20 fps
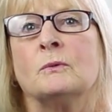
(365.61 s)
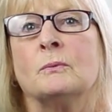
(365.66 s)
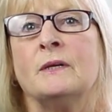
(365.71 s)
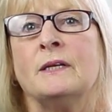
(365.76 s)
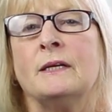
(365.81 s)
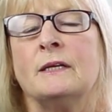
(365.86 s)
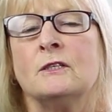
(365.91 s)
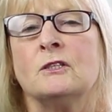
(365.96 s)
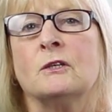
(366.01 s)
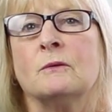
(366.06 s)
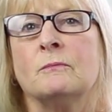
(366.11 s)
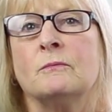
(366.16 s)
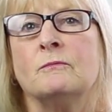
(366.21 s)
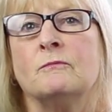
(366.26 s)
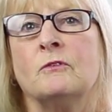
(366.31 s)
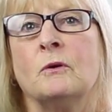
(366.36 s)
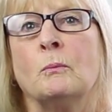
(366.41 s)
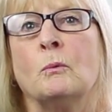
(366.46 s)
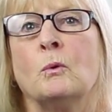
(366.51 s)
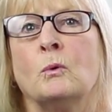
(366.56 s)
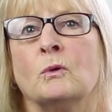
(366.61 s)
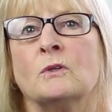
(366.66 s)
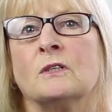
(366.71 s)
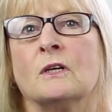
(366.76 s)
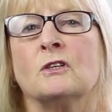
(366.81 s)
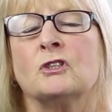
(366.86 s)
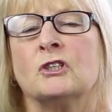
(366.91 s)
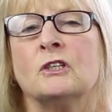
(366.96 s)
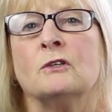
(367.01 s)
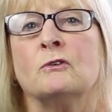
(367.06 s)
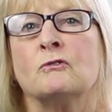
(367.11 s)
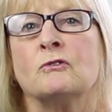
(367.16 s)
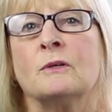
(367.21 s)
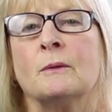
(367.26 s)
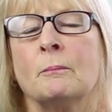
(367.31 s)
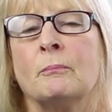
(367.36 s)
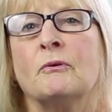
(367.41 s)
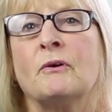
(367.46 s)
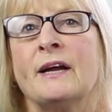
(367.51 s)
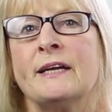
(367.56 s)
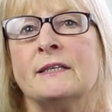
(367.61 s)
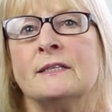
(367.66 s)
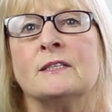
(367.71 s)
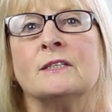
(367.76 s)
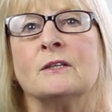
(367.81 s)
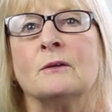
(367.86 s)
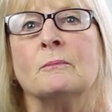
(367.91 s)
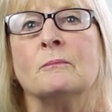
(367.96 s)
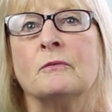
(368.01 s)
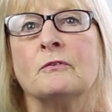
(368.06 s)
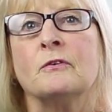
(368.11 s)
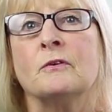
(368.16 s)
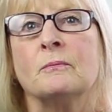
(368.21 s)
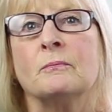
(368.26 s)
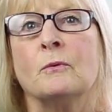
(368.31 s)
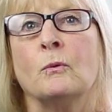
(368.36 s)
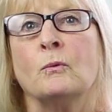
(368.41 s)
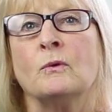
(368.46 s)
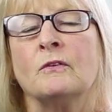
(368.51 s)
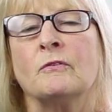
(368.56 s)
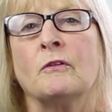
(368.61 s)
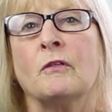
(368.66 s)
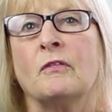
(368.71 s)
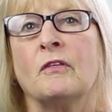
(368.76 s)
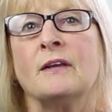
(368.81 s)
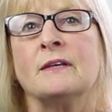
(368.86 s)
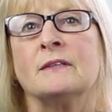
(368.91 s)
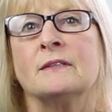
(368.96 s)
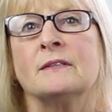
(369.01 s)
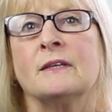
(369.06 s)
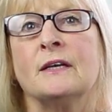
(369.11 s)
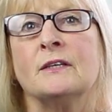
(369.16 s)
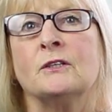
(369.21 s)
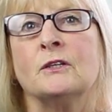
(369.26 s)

we need to reward our children and praise them for all of the things they